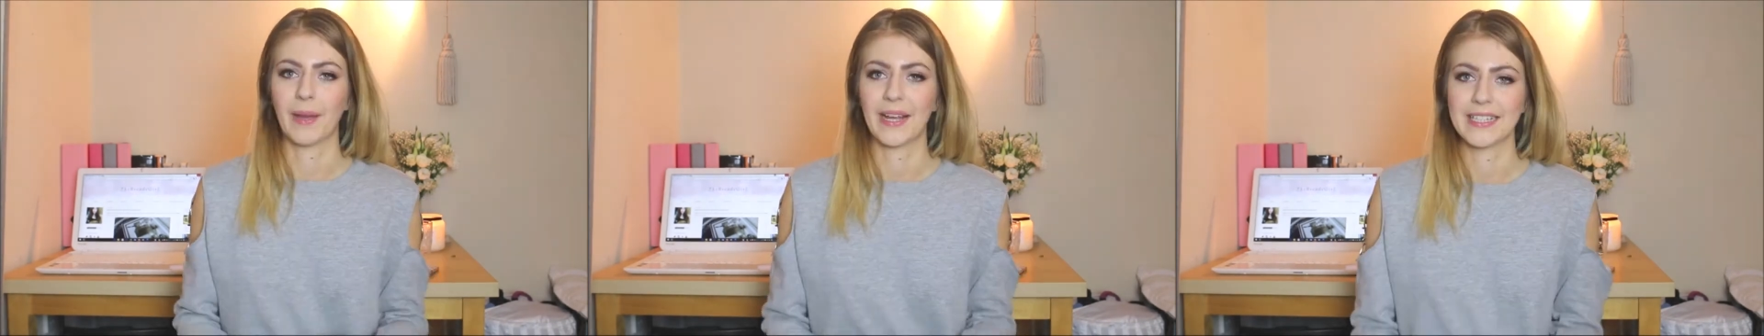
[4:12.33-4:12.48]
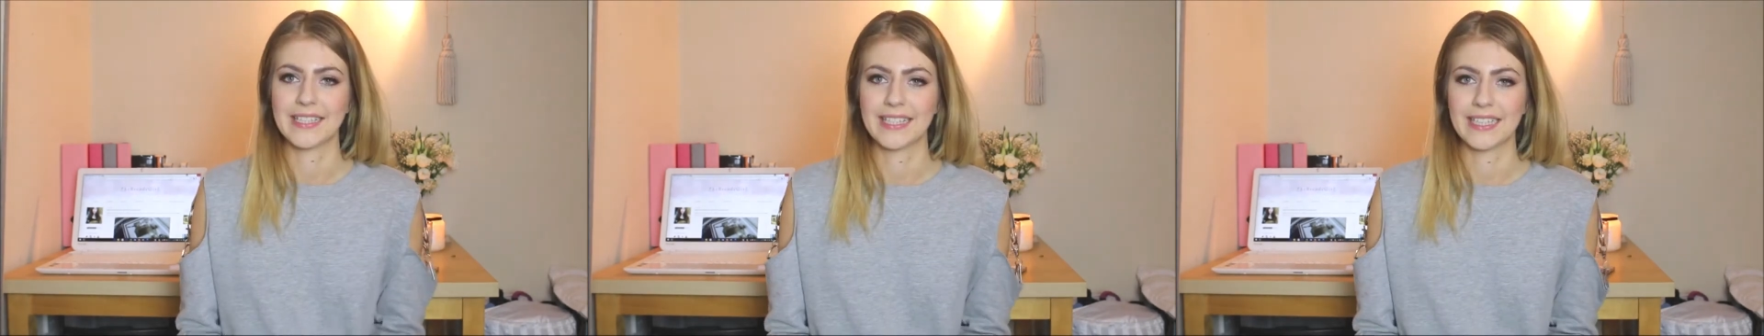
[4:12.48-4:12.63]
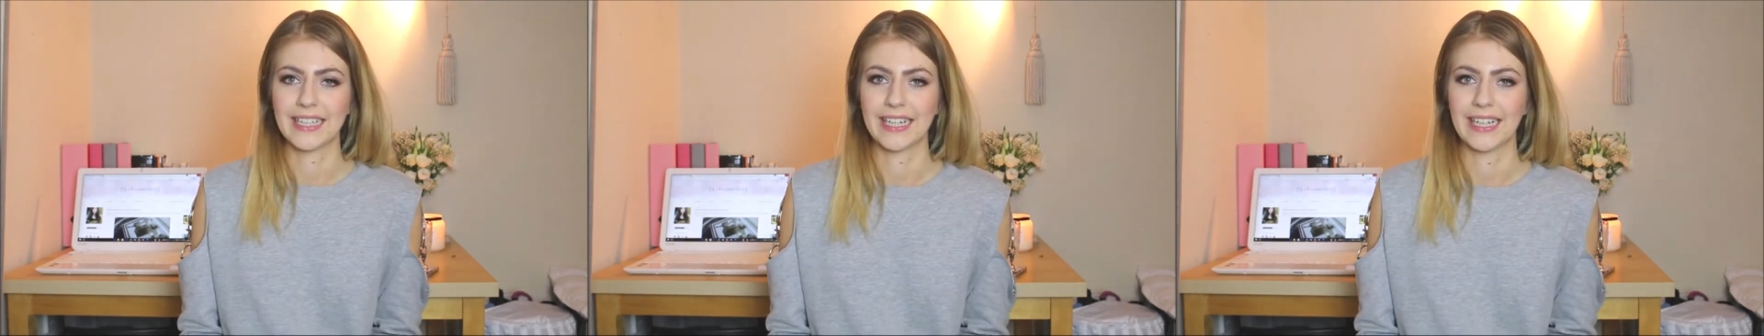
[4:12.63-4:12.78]

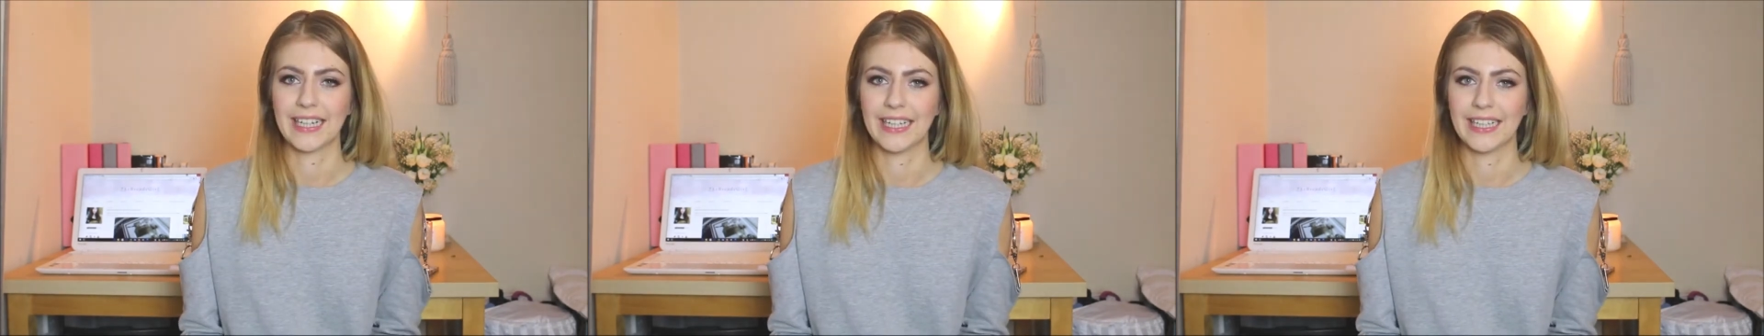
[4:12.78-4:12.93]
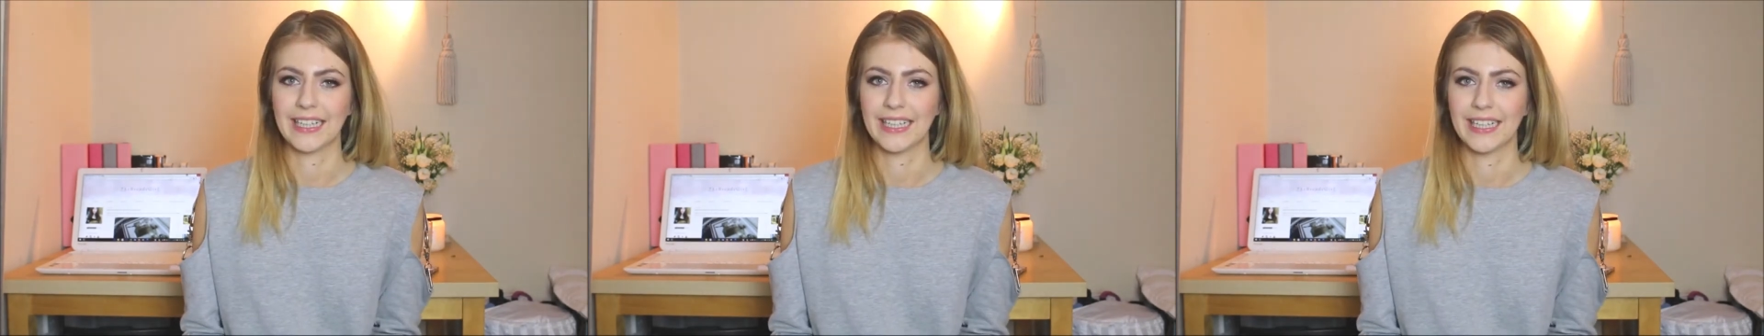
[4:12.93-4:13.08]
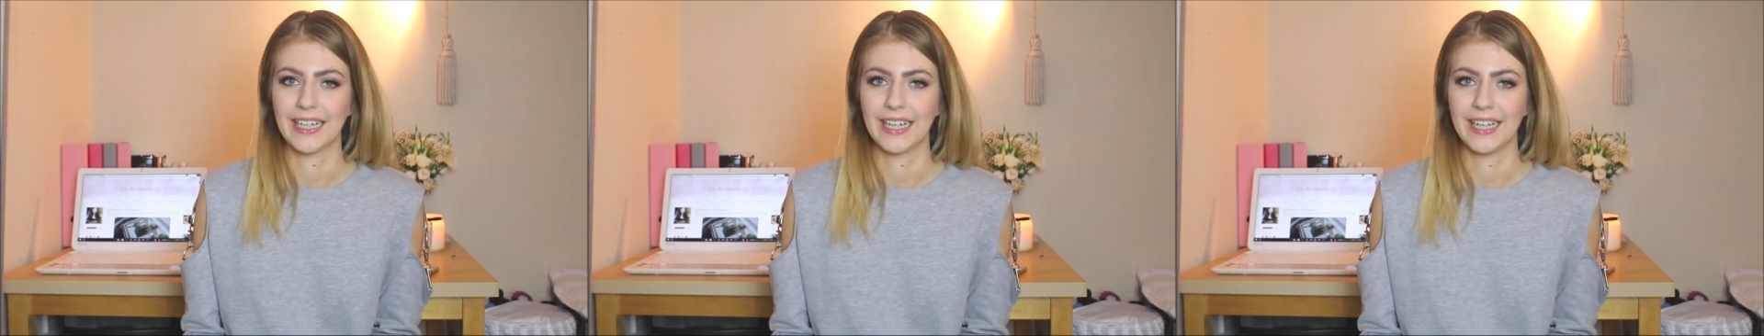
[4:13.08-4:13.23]

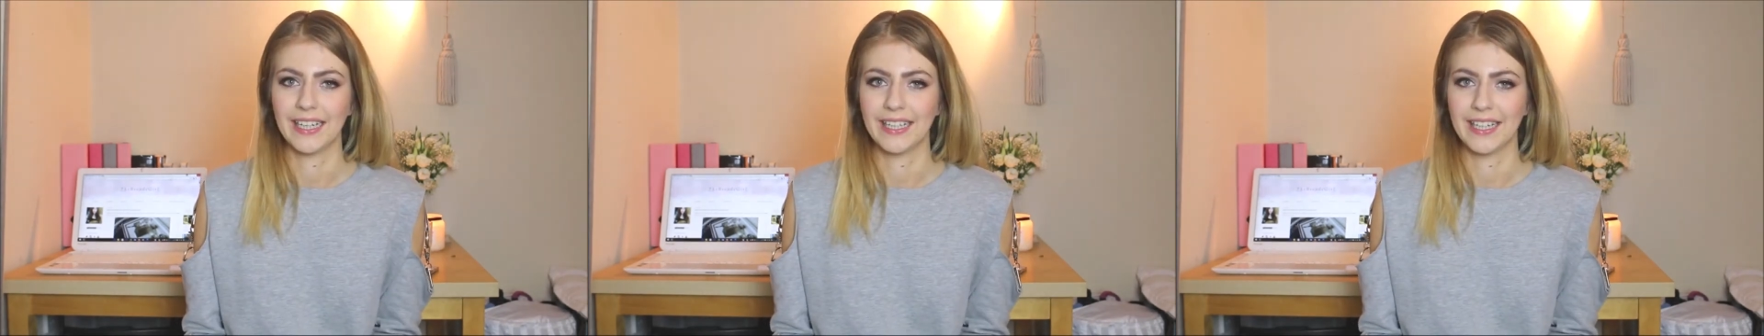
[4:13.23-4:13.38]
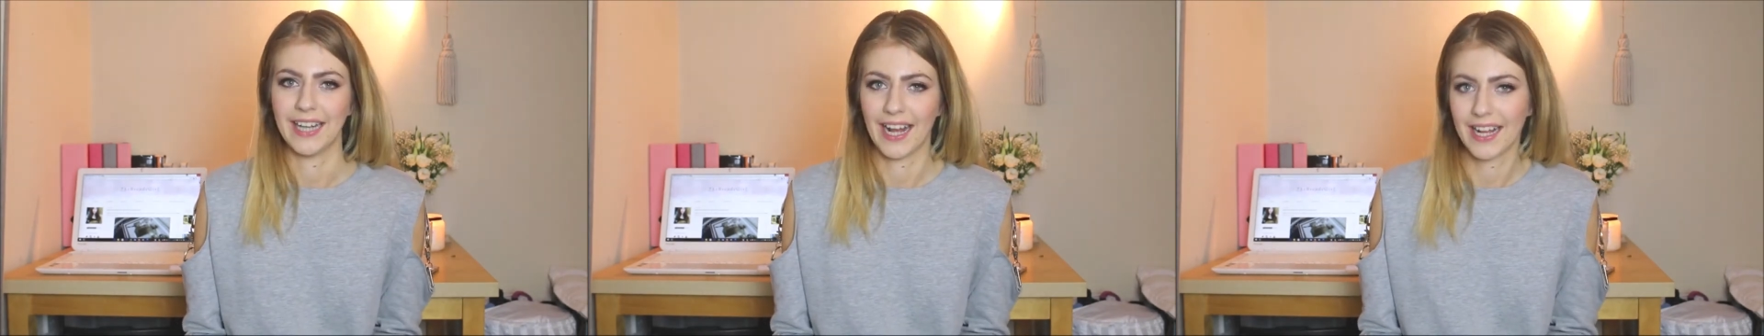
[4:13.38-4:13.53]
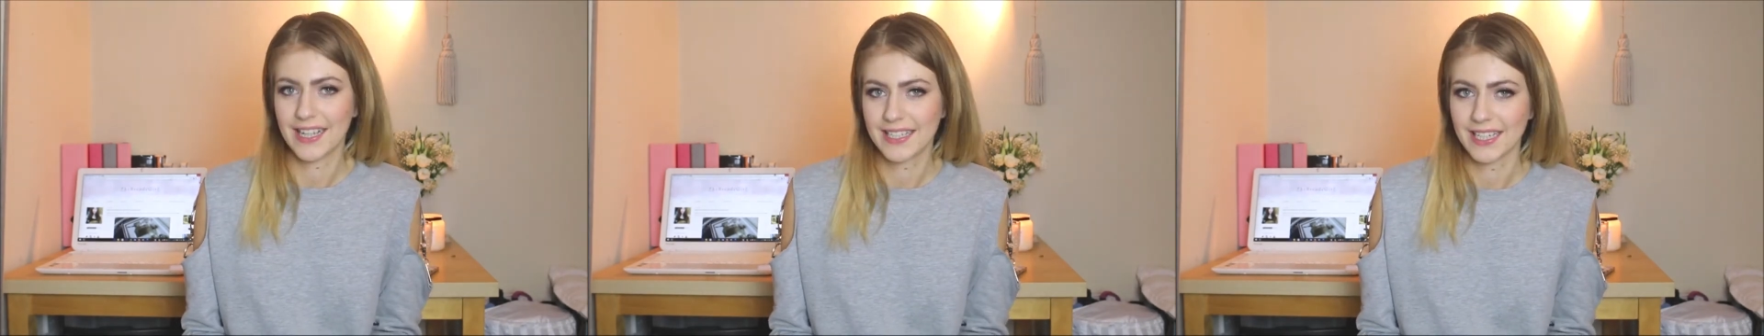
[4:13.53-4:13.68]
basically
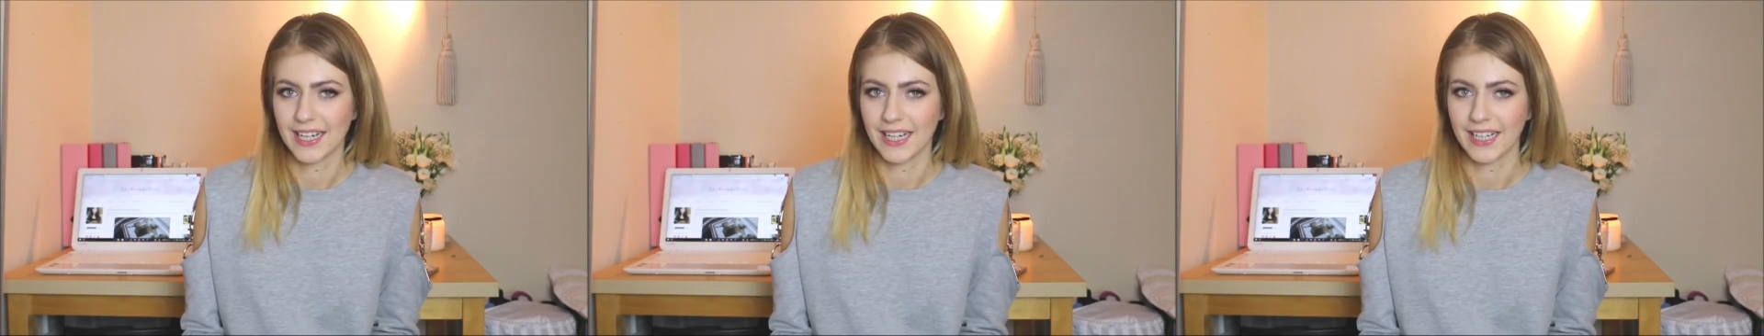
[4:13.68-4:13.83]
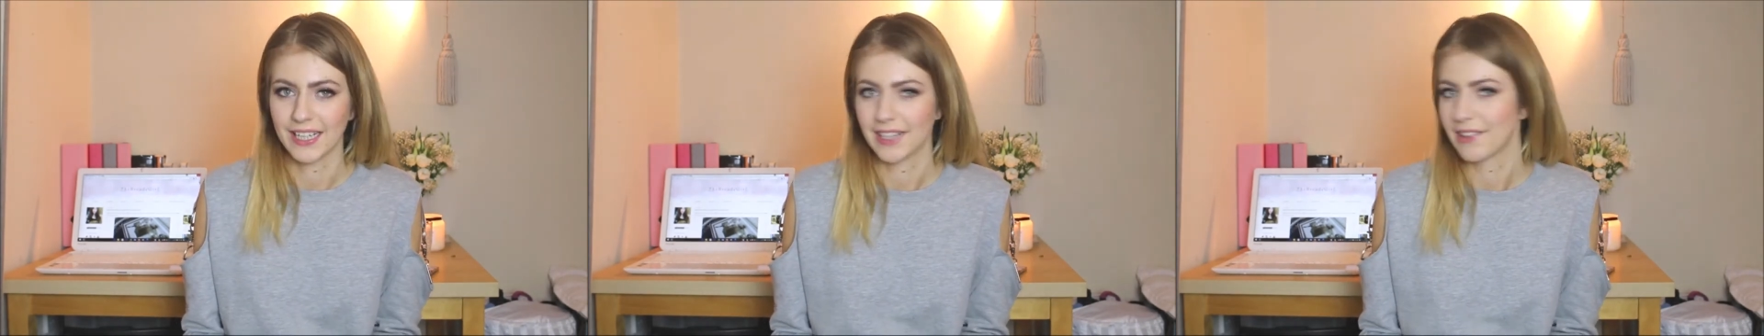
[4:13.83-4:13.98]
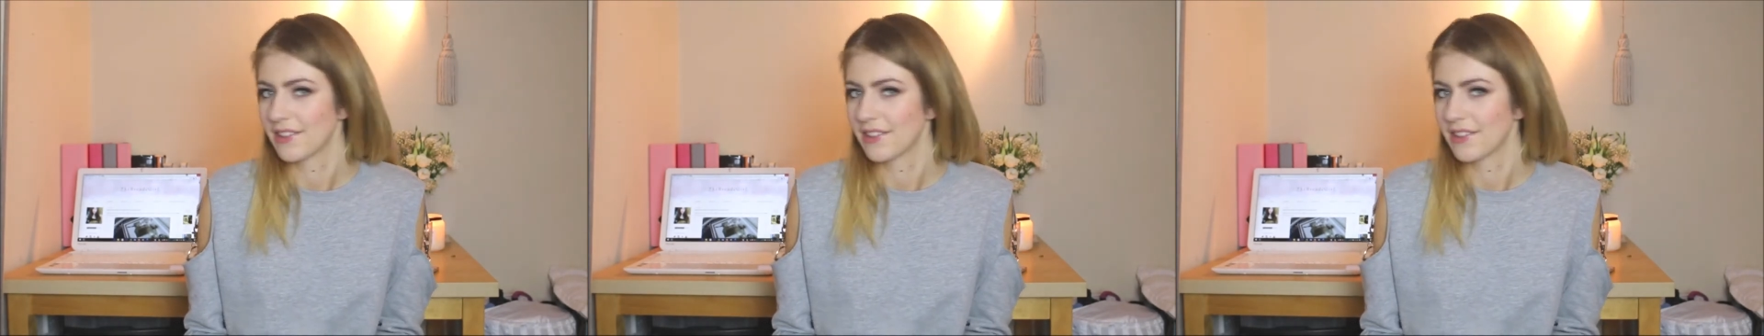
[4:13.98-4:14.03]
Natalie